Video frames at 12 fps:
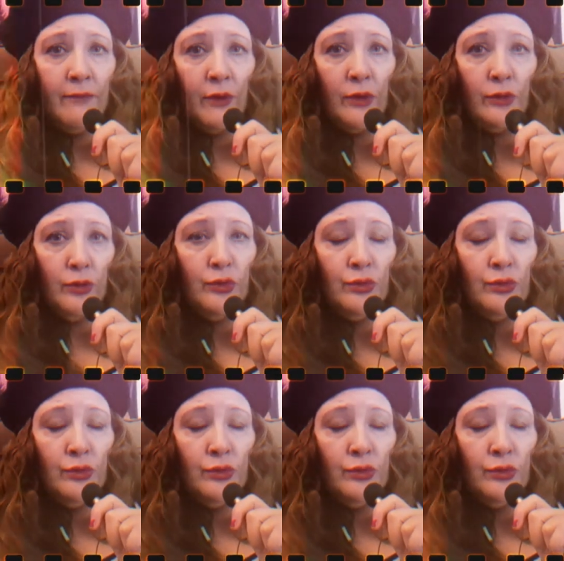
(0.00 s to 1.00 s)
for new
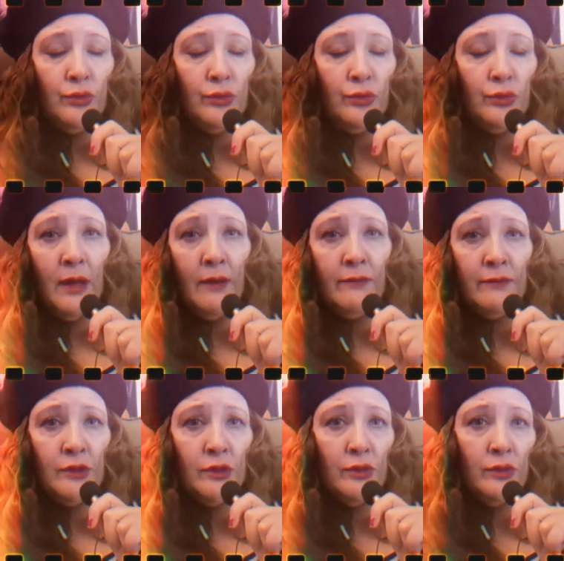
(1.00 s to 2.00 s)
love
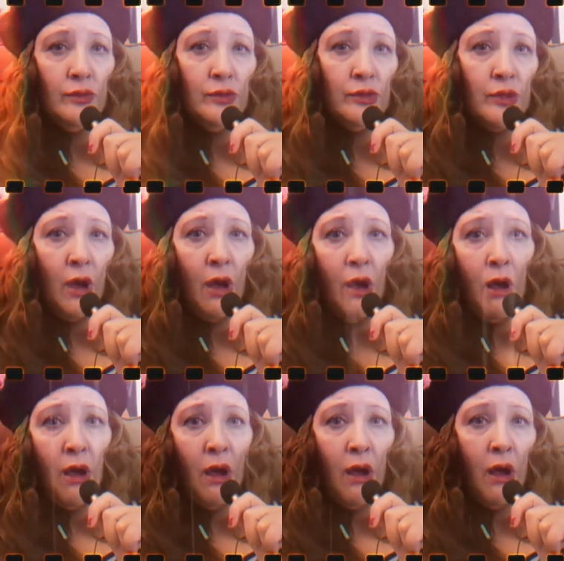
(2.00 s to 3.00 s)
to
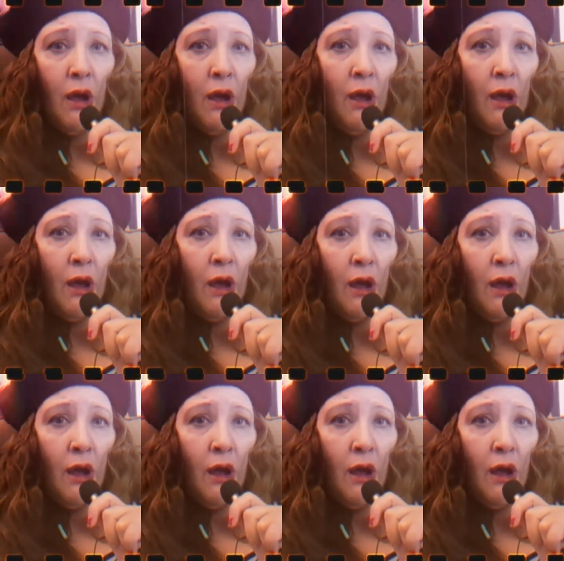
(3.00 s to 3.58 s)
start.